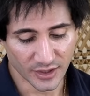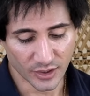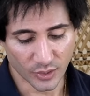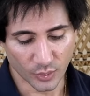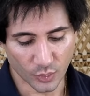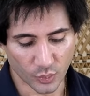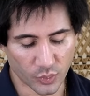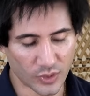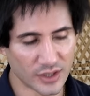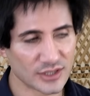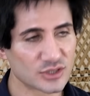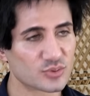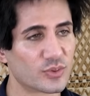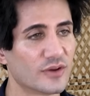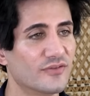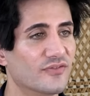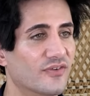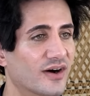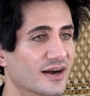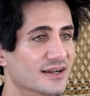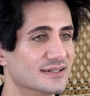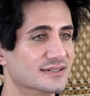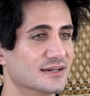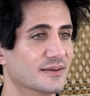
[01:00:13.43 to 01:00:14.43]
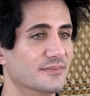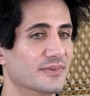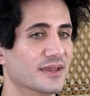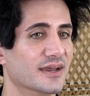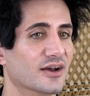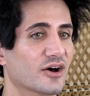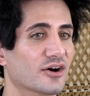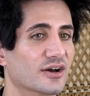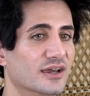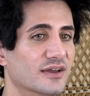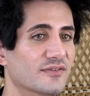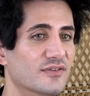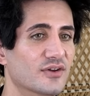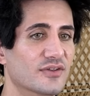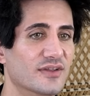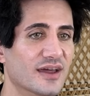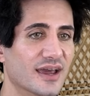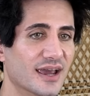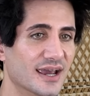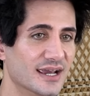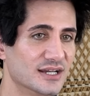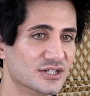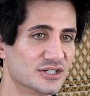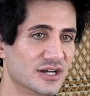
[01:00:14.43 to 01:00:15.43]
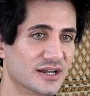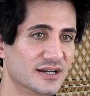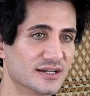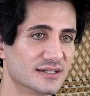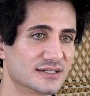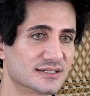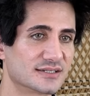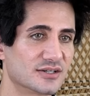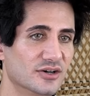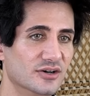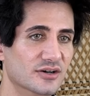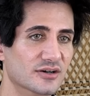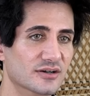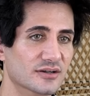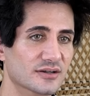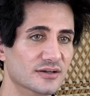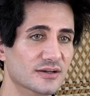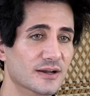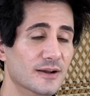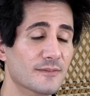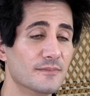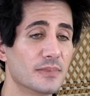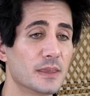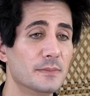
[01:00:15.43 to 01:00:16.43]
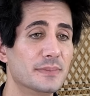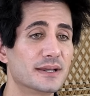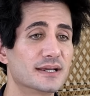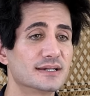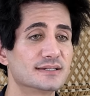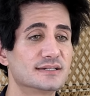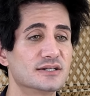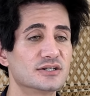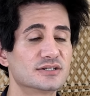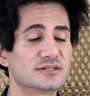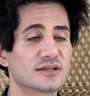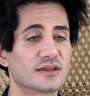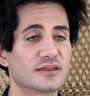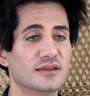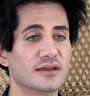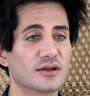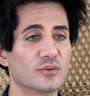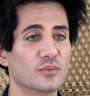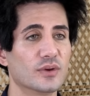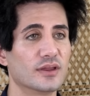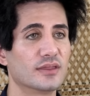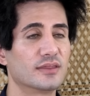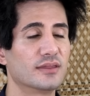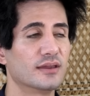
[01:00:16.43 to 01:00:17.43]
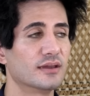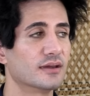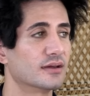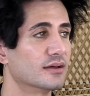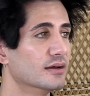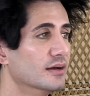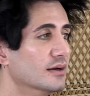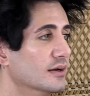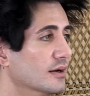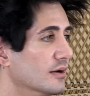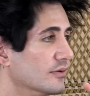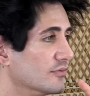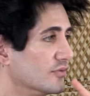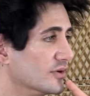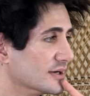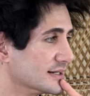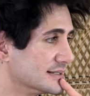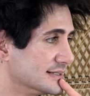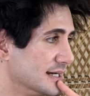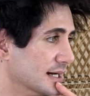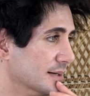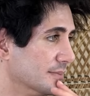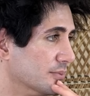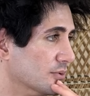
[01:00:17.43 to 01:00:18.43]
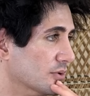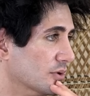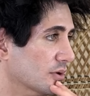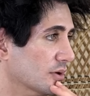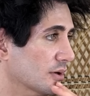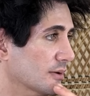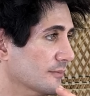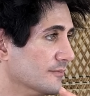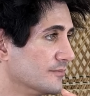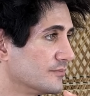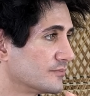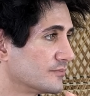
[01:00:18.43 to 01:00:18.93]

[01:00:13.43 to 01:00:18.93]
Once we find something, I'll give you the age that it started. Because here's the thing. We think, for example,